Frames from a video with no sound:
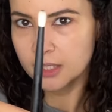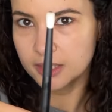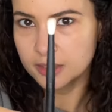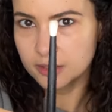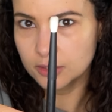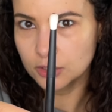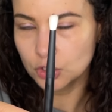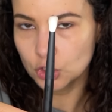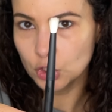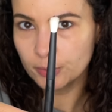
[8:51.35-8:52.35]
It's
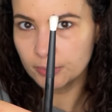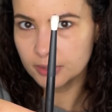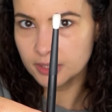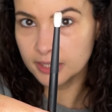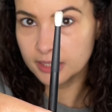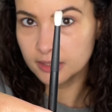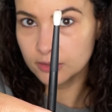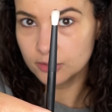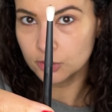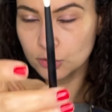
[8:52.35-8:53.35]
super precise. It
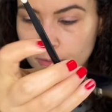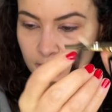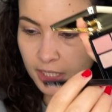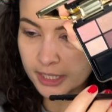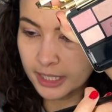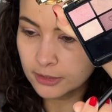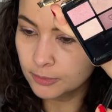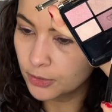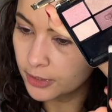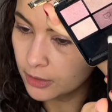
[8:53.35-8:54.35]
looks super tiny.
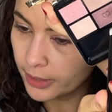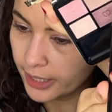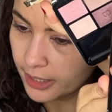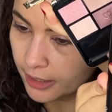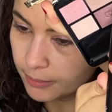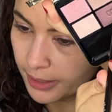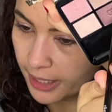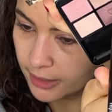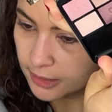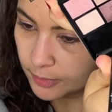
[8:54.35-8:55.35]
So I'm going to go ahead and
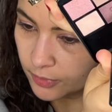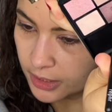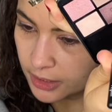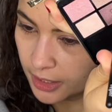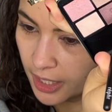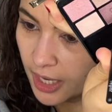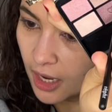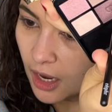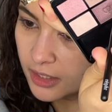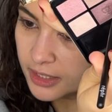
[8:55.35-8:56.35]
pack some of this.
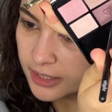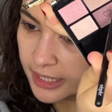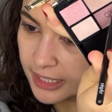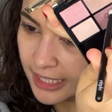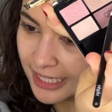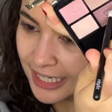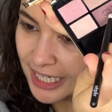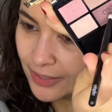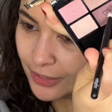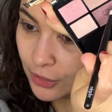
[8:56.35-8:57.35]
Honestly, in
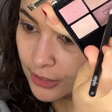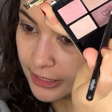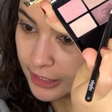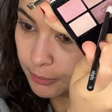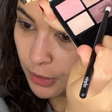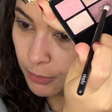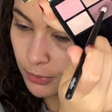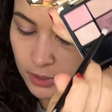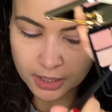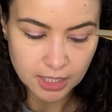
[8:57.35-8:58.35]
here, it looks like it's
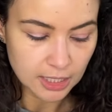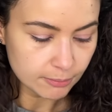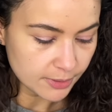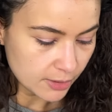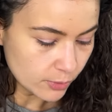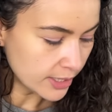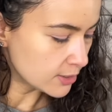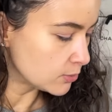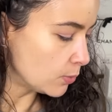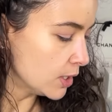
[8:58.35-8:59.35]
purple. But then when I
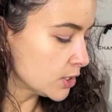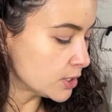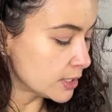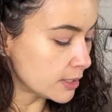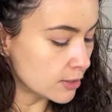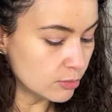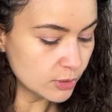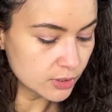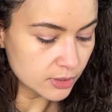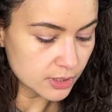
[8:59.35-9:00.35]
swatched it, it
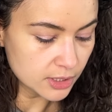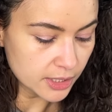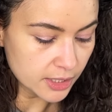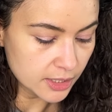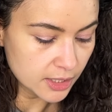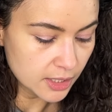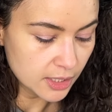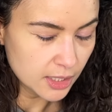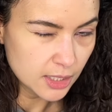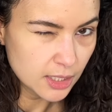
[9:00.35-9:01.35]
almost looks like
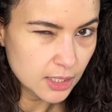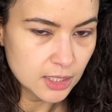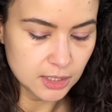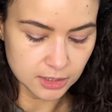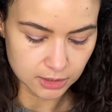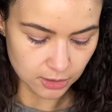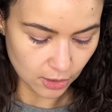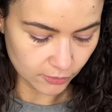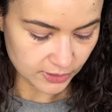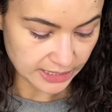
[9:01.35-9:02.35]
a
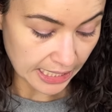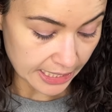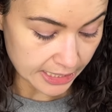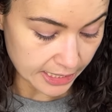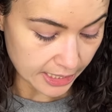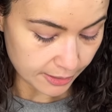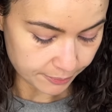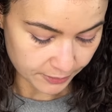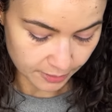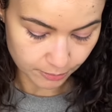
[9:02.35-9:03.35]
soft, satiny
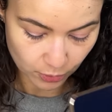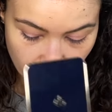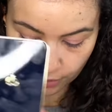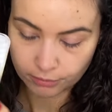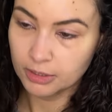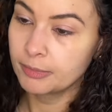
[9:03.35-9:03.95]
brown.